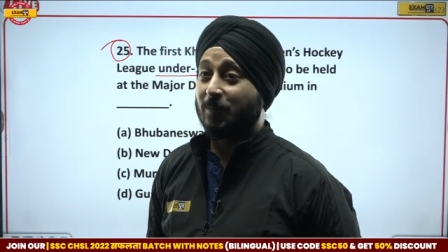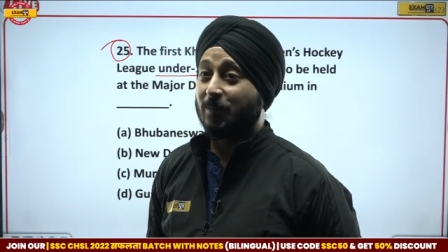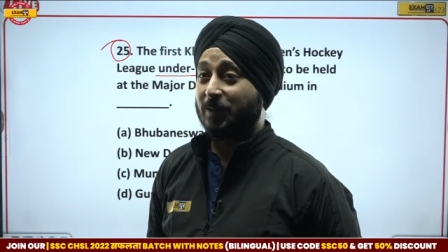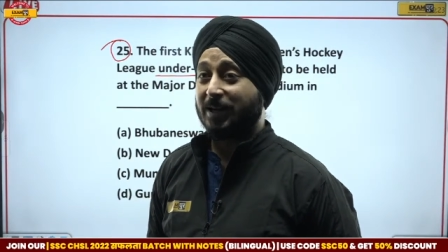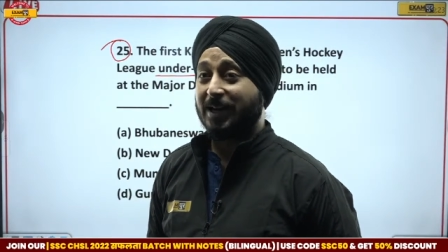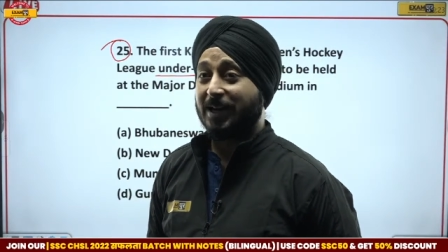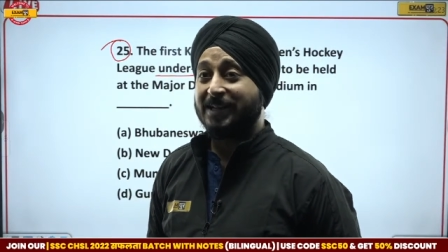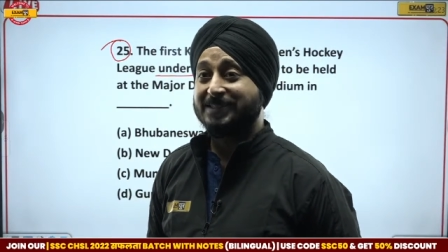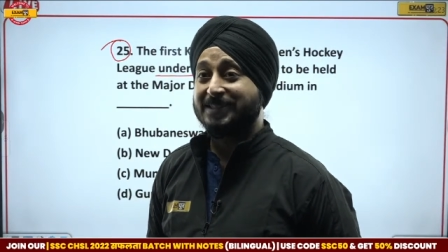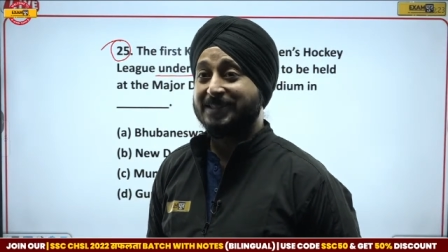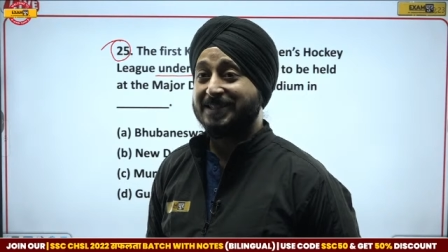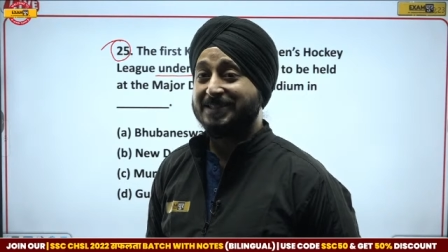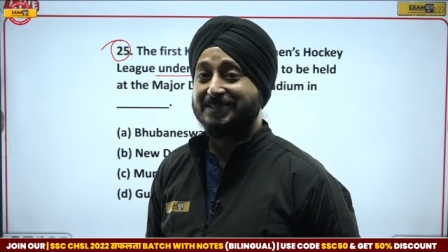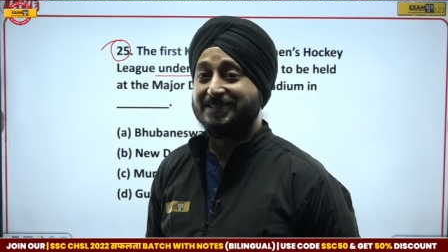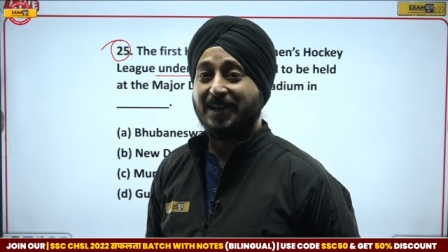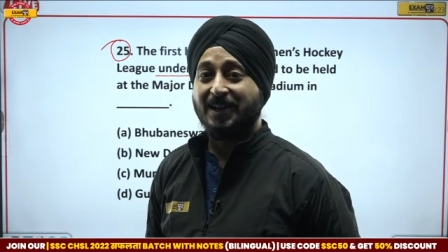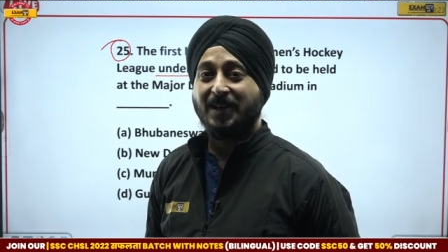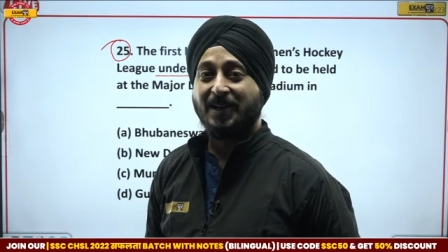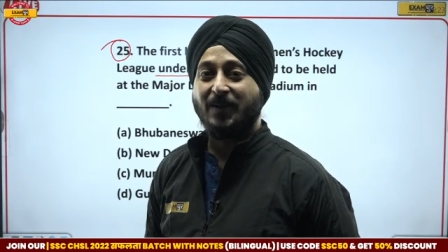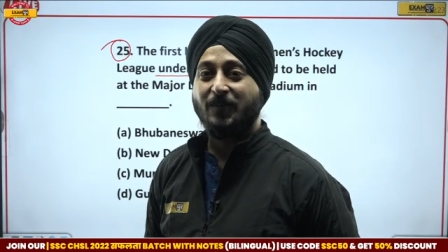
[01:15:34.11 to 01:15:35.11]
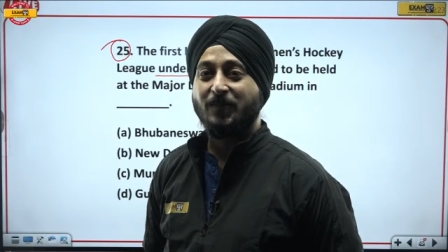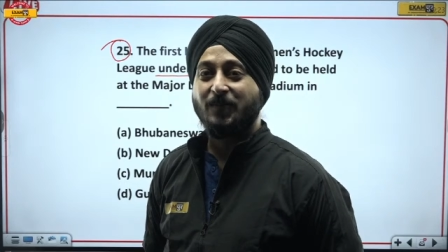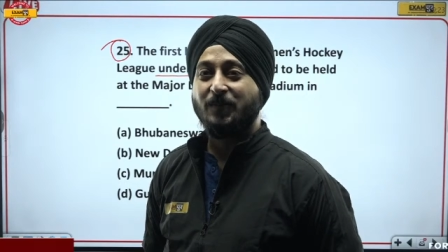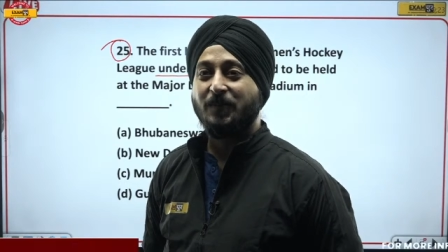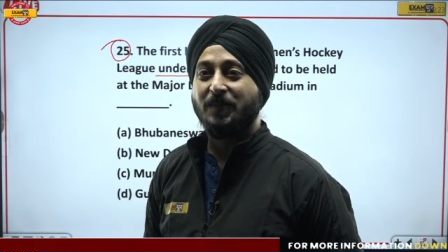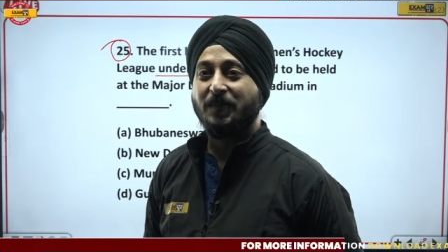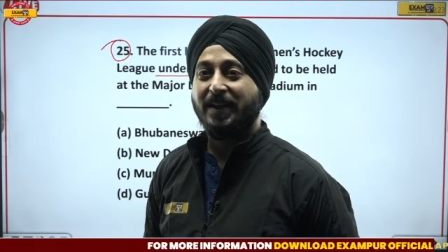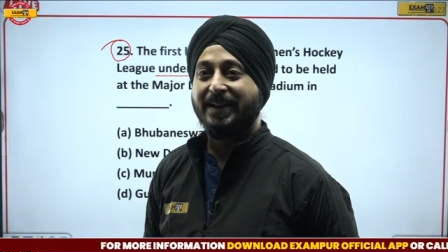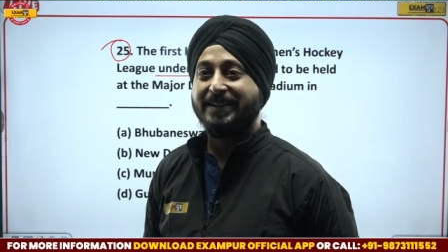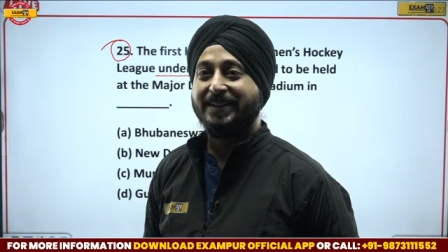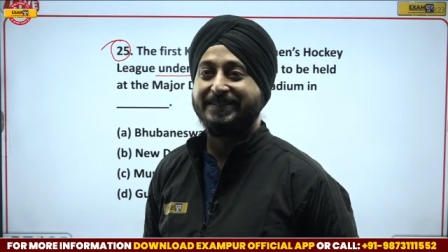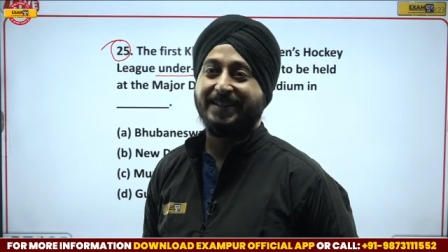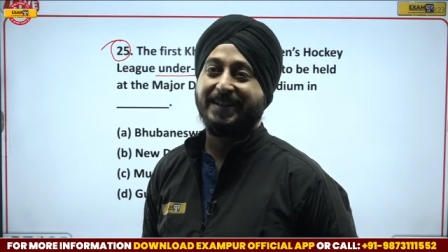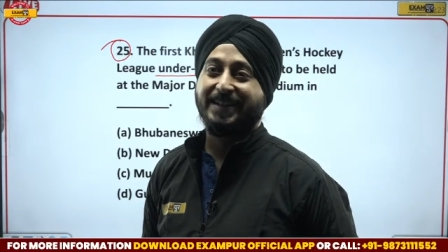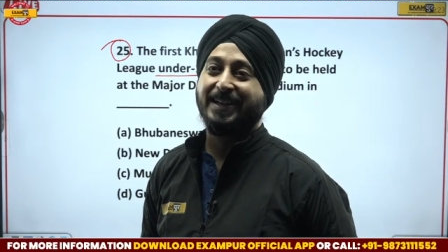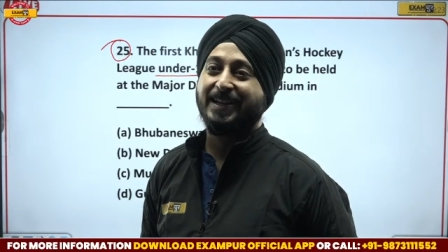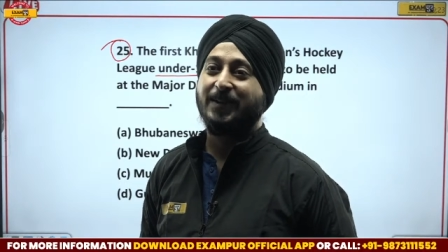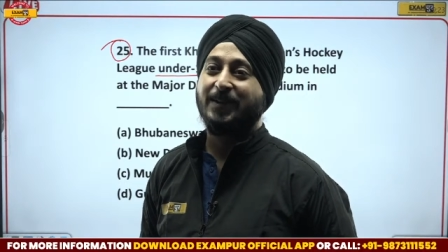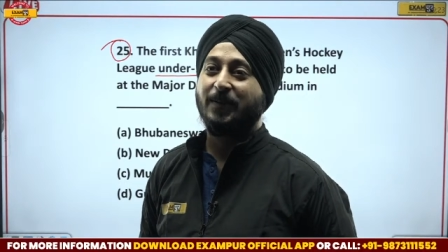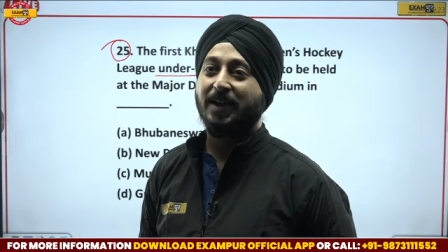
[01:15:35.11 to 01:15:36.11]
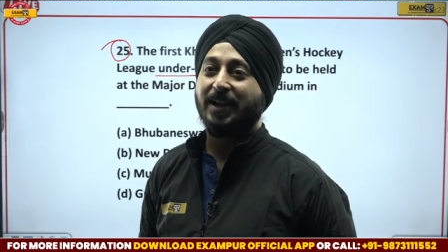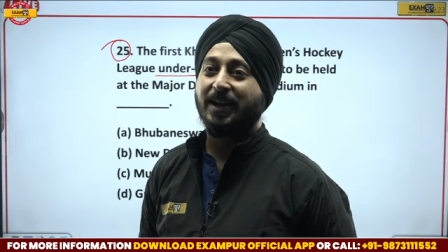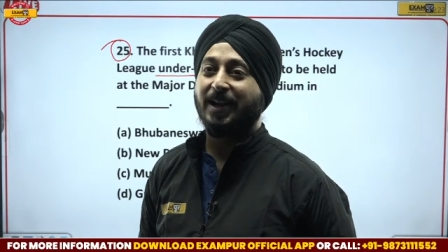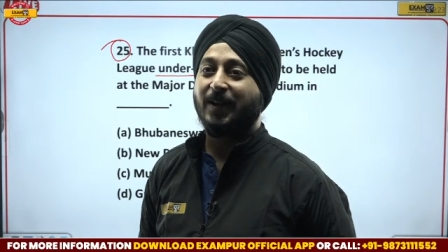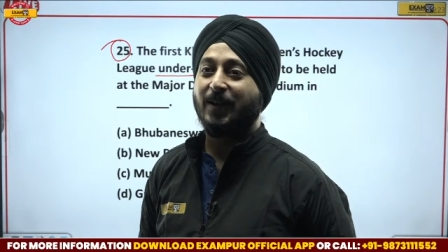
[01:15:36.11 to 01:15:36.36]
Prakash has done amazingly well.